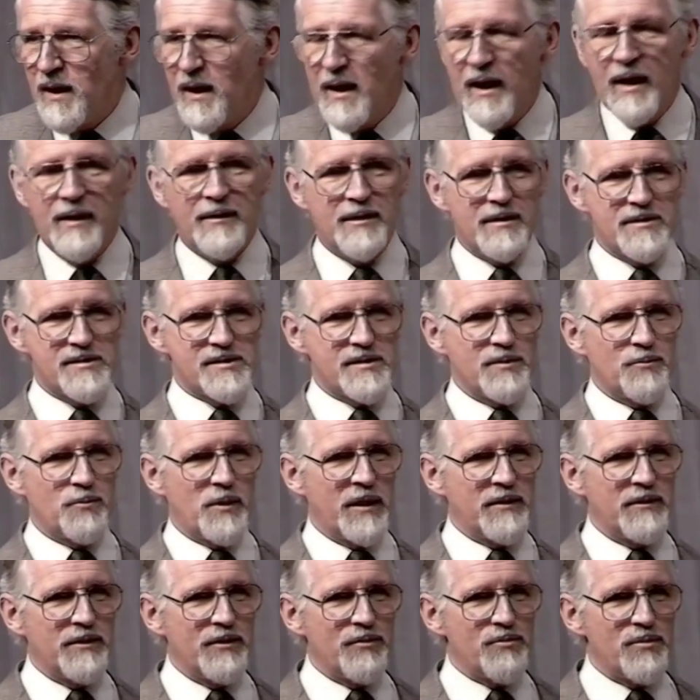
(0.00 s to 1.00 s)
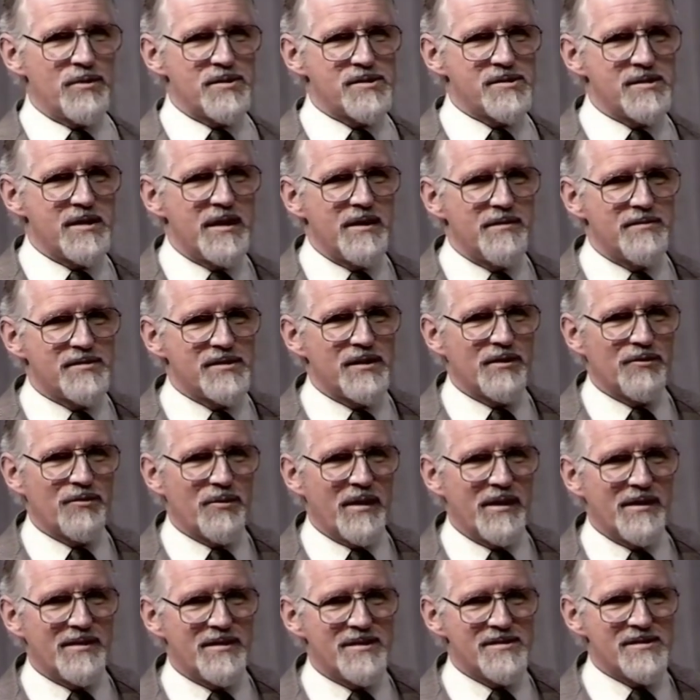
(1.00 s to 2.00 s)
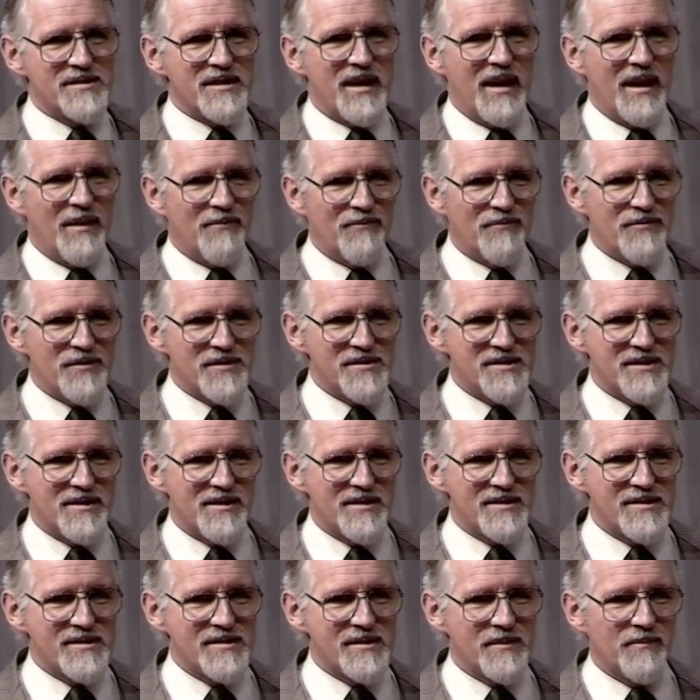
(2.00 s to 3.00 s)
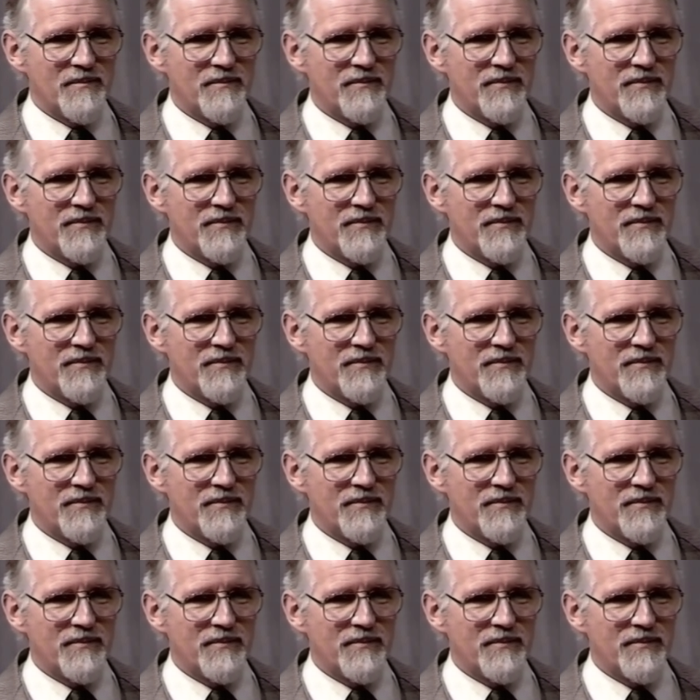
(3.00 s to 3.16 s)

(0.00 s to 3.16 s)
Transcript: and it's the one that receives the greatest emphasis.